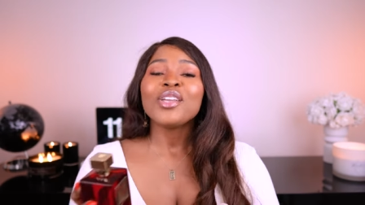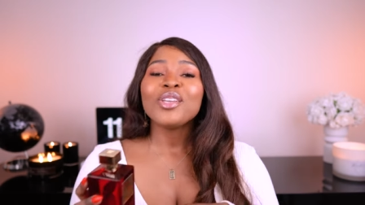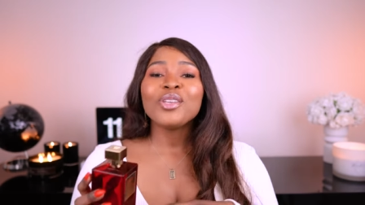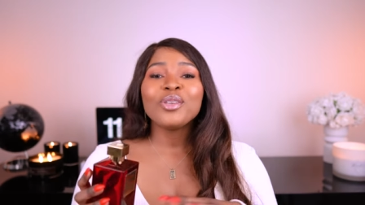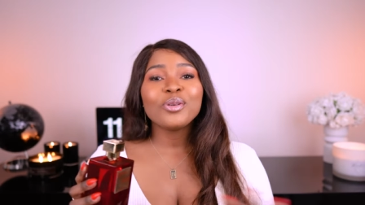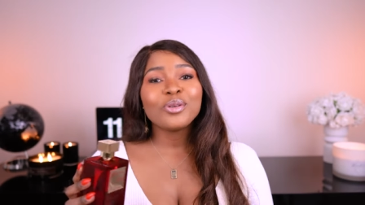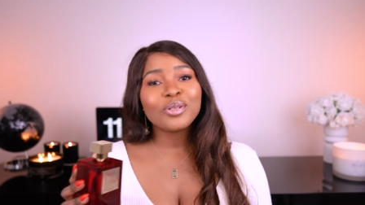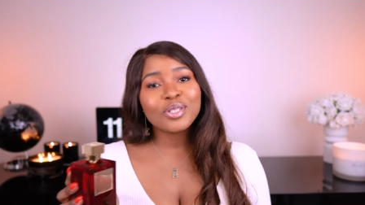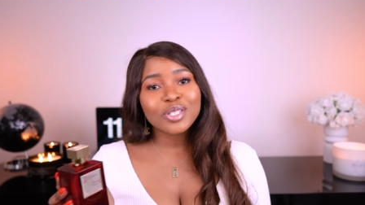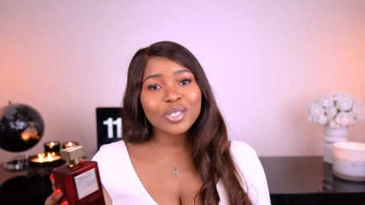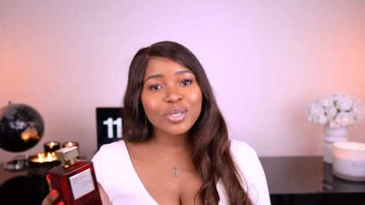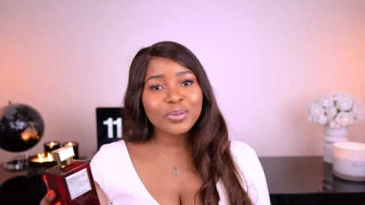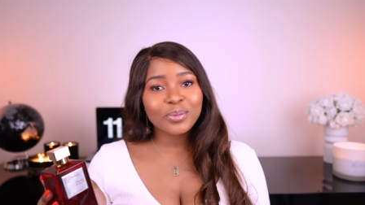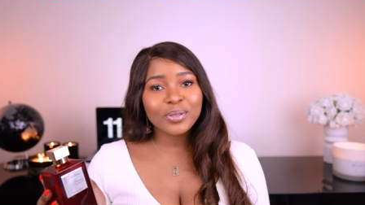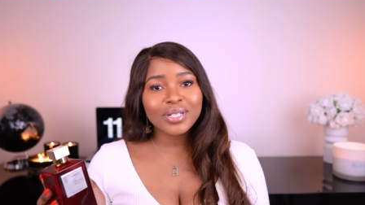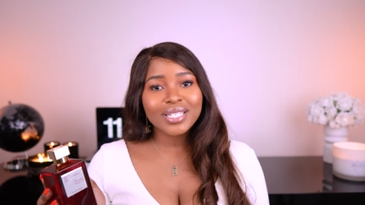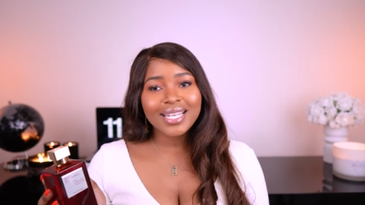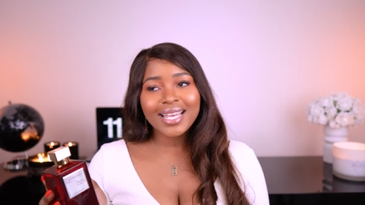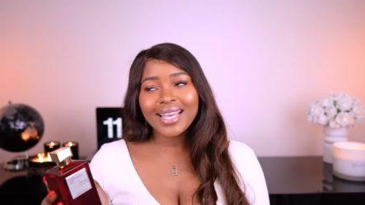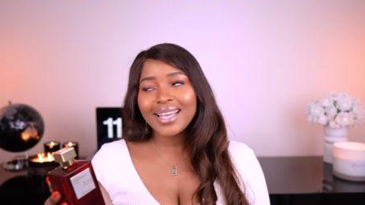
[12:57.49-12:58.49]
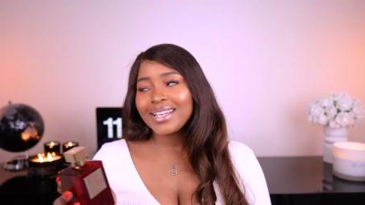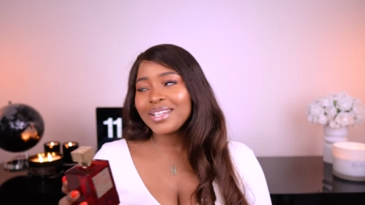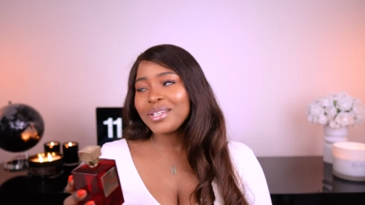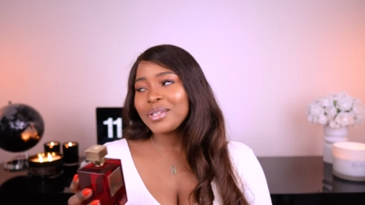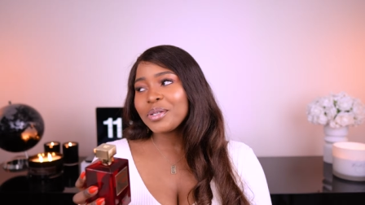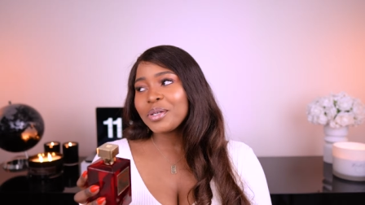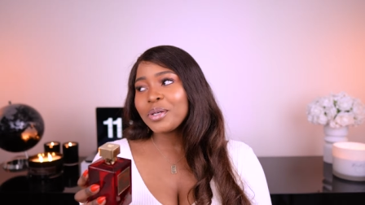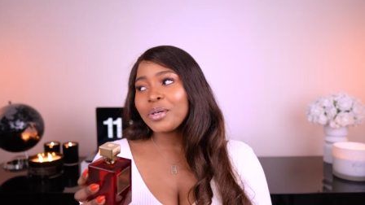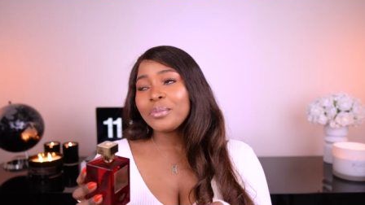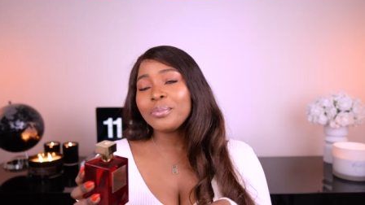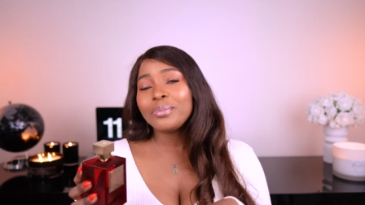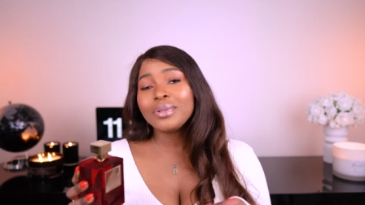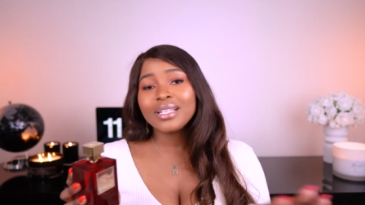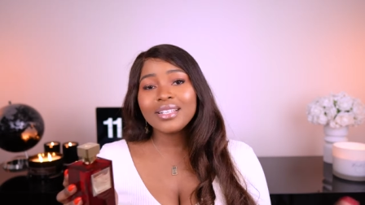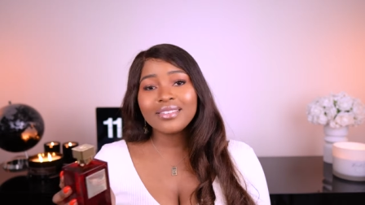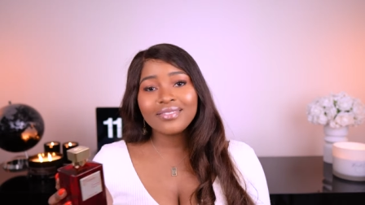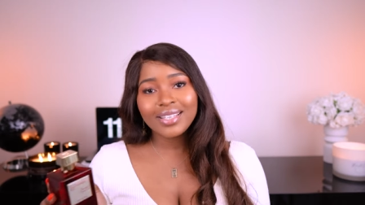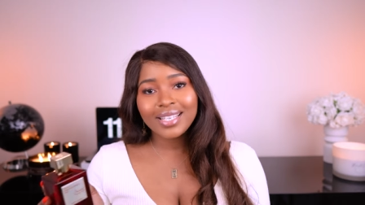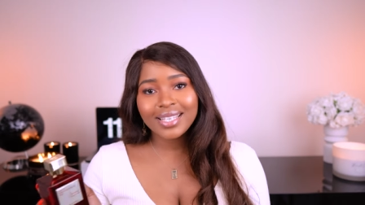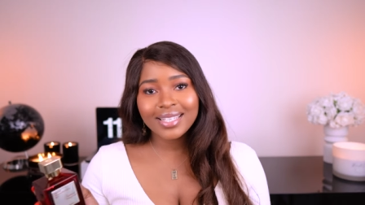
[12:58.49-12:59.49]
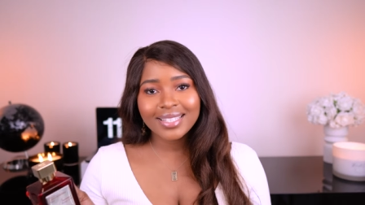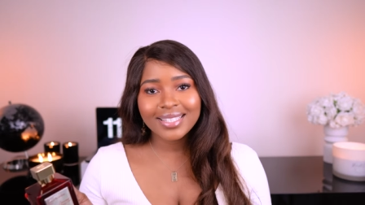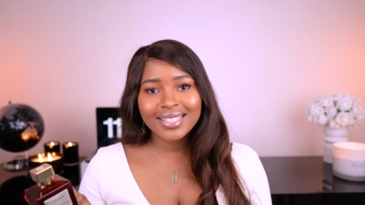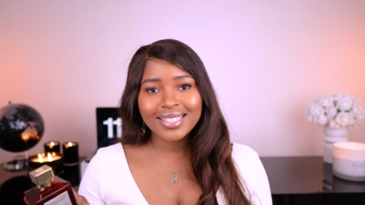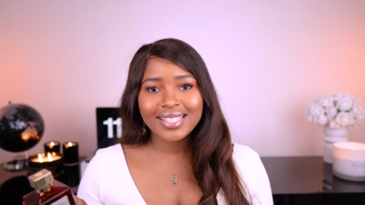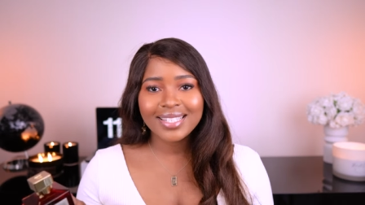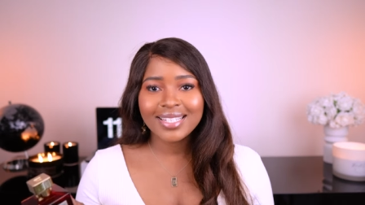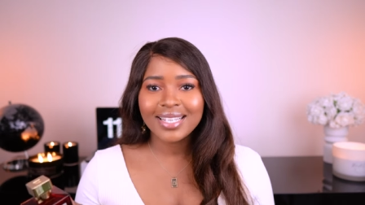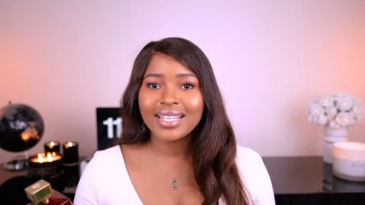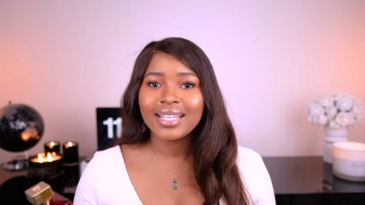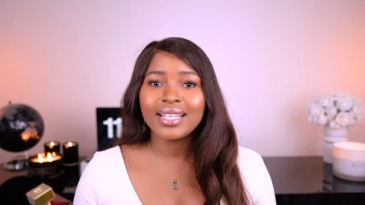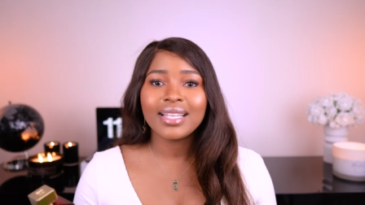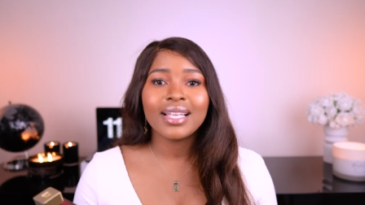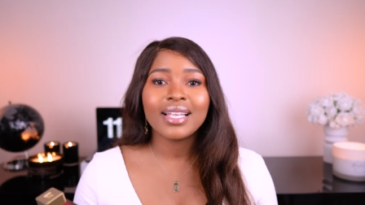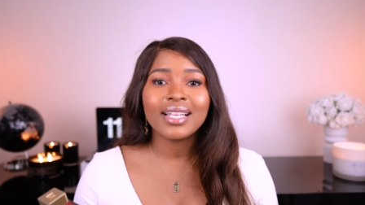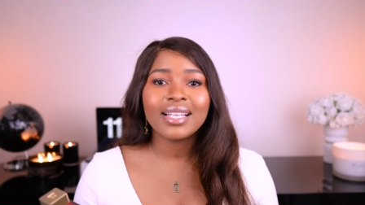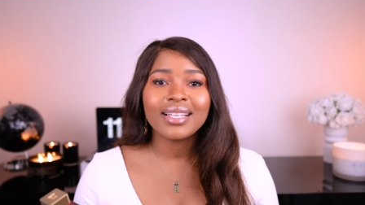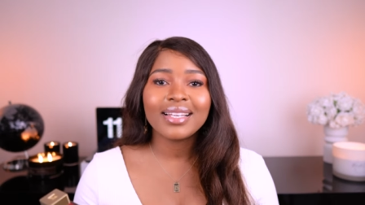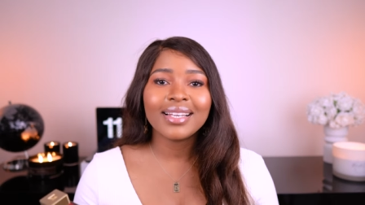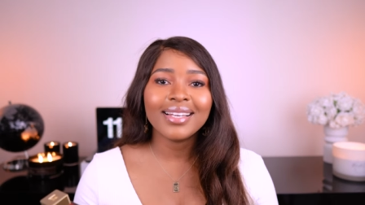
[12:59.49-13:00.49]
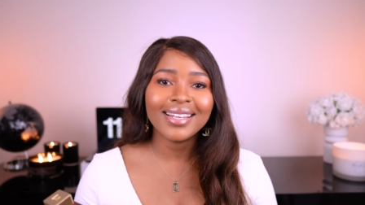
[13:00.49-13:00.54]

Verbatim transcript: you just pretend you're oblivious to